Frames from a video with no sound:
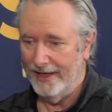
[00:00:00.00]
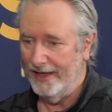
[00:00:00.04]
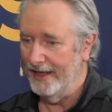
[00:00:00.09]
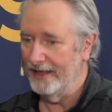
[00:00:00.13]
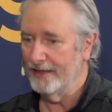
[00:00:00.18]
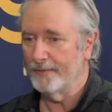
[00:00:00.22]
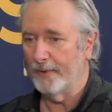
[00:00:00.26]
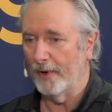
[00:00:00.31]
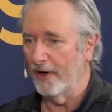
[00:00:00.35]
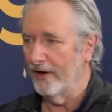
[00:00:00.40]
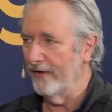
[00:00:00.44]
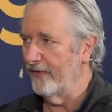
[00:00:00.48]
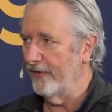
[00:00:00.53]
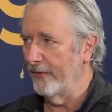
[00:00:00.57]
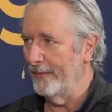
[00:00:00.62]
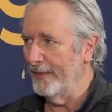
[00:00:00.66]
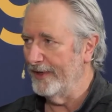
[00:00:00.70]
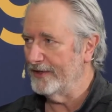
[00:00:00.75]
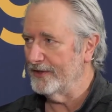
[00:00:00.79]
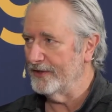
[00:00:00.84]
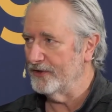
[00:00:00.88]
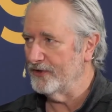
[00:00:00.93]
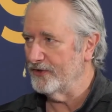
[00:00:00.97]
it's part of our
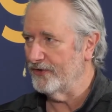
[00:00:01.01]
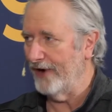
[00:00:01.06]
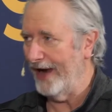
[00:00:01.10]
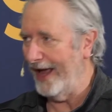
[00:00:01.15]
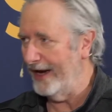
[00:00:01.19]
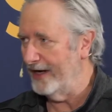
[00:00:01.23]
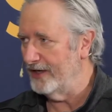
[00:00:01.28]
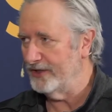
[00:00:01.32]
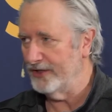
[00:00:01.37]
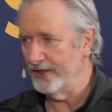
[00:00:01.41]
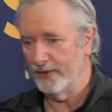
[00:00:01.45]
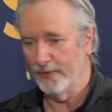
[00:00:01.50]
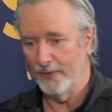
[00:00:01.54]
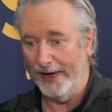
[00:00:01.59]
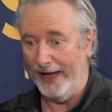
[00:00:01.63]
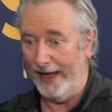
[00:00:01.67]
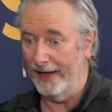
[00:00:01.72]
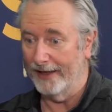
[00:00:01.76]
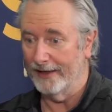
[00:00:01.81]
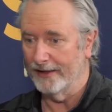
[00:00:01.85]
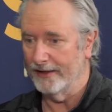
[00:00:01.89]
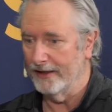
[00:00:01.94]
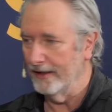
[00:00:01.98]
business strategy. We
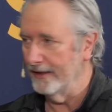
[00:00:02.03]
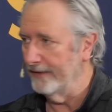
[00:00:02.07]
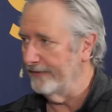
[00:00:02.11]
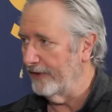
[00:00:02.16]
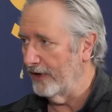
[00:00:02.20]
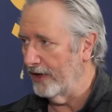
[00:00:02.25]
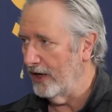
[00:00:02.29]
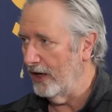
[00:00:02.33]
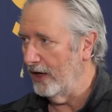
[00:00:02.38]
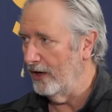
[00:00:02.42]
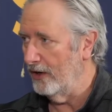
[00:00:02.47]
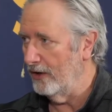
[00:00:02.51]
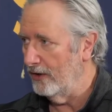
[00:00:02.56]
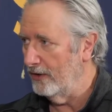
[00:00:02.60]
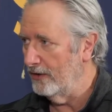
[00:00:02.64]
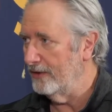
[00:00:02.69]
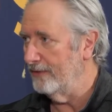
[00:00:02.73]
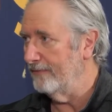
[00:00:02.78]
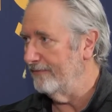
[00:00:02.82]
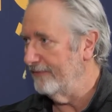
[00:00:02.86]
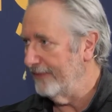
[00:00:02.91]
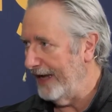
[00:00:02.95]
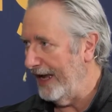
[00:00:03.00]
got to deliver code
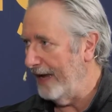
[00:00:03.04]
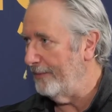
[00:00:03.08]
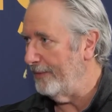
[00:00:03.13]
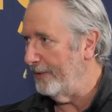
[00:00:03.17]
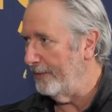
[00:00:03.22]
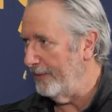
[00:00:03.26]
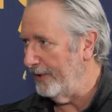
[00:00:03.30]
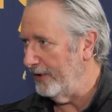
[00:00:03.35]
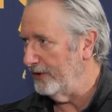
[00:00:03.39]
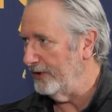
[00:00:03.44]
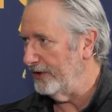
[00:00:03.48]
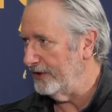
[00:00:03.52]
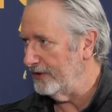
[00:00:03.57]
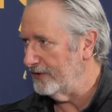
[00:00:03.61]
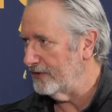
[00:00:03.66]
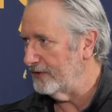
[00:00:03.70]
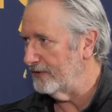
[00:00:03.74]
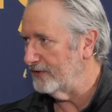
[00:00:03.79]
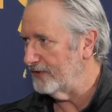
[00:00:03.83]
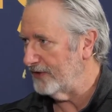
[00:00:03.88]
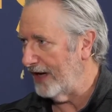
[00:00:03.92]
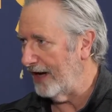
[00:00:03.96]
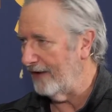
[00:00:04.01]
and capabilities
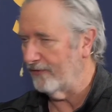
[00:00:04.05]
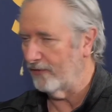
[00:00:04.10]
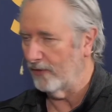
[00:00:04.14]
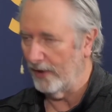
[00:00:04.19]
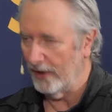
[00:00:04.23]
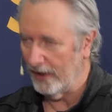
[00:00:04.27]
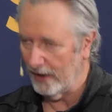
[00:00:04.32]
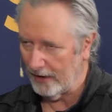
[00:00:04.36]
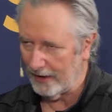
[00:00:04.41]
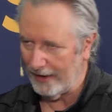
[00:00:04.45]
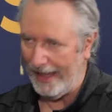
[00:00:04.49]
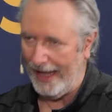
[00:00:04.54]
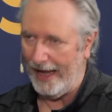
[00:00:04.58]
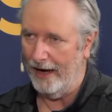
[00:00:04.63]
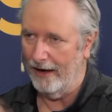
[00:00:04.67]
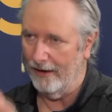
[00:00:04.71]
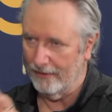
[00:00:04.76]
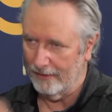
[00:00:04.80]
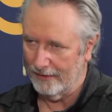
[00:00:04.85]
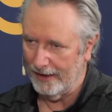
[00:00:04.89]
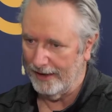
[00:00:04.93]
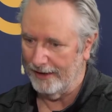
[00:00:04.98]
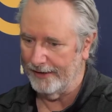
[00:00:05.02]
through software and mm.
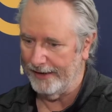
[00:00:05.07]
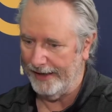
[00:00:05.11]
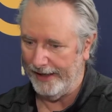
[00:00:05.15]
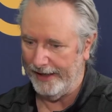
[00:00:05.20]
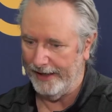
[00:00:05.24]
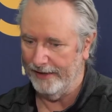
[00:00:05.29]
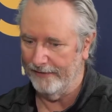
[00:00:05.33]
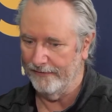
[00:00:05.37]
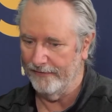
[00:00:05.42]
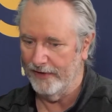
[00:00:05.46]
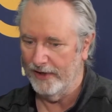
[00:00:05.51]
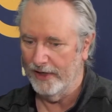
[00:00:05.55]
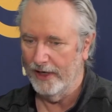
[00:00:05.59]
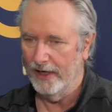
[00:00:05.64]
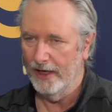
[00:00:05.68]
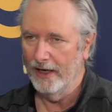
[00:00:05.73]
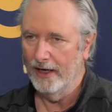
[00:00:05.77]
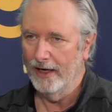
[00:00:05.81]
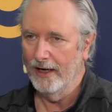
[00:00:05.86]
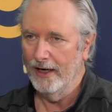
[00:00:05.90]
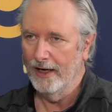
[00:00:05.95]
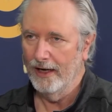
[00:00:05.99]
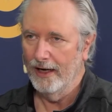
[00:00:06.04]
cloud, cloud native.
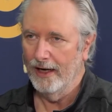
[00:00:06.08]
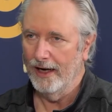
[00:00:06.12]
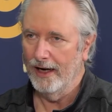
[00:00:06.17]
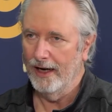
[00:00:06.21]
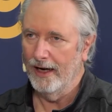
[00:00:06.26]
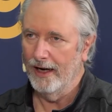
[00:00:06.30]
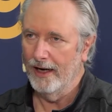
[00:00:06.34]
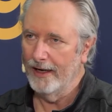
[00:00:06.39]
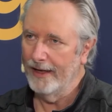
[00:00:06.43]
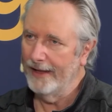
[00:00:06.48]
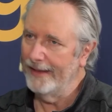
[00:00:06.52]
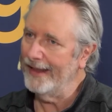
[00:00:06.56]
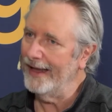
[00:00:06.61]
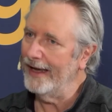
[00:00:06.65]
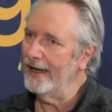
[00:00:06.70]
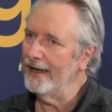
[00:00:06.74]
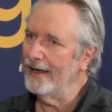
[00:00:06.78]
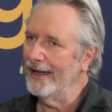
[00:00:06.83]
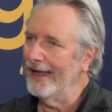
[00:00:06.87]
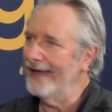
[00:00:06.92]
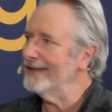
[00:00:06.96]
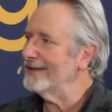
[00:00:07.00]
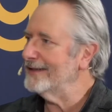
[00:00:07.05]
Uh, and
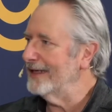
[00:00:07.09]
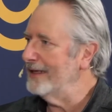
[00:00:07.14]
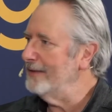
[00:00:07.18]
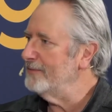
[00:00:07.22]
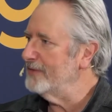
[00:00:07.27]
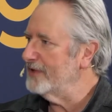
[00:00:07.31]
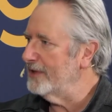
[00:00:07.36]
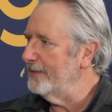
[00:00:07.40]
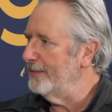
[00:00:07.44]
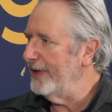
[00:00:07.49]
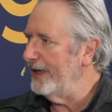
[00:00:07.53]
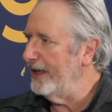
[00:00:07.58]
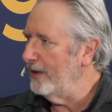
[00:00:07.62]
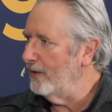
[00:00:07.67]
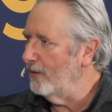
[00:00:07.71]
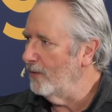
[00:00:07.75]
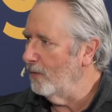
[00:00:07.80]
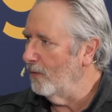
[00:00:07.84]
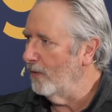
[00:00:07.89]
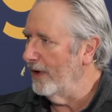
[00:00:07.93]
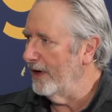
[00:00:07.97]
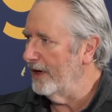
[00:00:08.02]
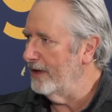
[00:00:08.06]
that, that seems to be
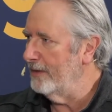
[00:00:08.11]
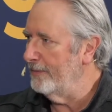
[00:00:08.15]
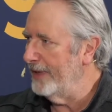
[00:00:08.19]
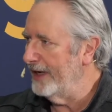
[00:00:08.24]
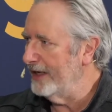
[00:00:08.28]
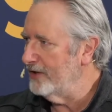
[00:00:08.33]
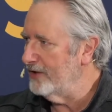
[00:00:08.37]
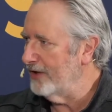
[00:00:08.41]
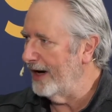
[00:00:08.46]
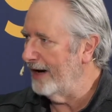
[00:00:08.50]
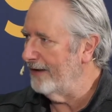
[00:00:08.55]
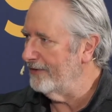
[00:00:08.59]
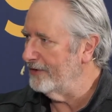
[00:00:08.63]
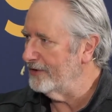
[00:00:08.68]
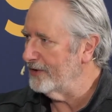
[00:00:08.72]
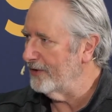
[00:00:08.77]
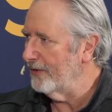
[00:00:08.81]
one of the big drivers